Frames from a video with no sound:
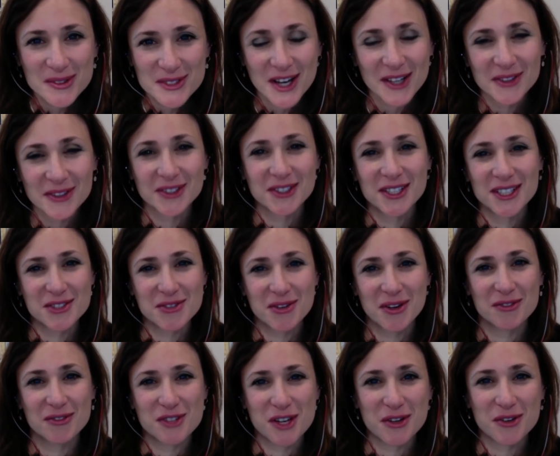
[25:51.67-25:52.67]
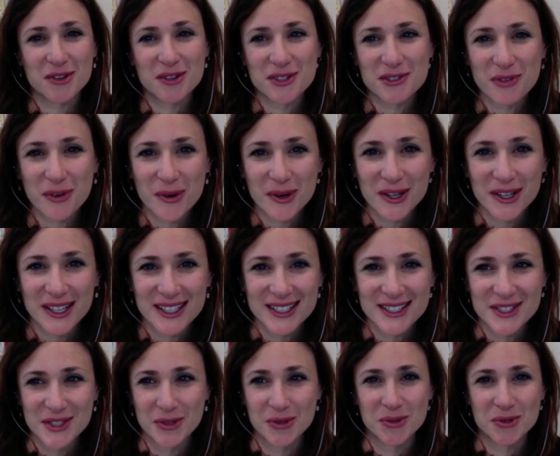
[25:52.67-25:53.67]
childhood history of gender dysphoria
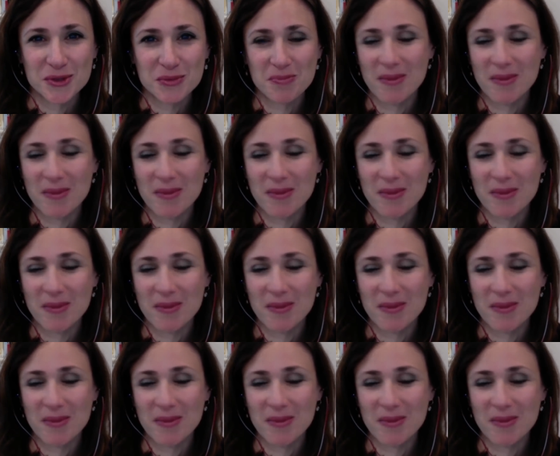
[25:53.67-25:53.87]
to